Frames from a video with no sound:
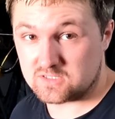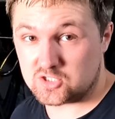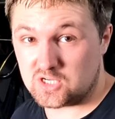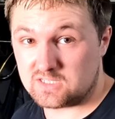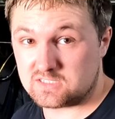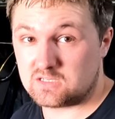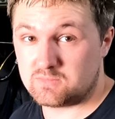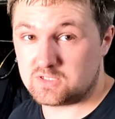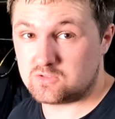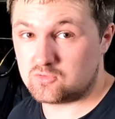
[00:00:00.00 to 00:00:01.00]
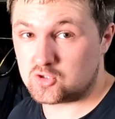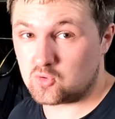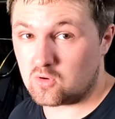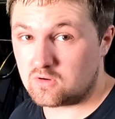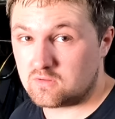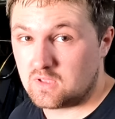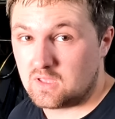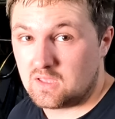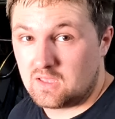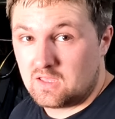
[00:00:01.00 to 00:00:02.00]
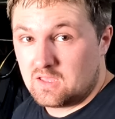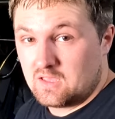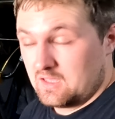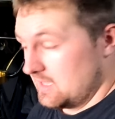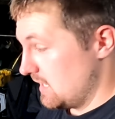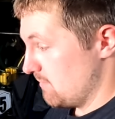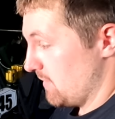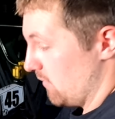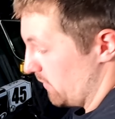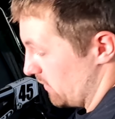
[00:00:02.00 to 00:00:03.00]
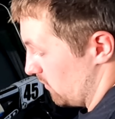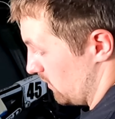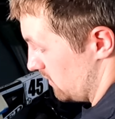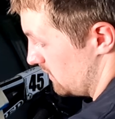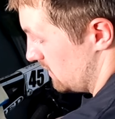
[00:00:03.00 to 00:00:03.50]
the chain's gonna be too short and my wheel will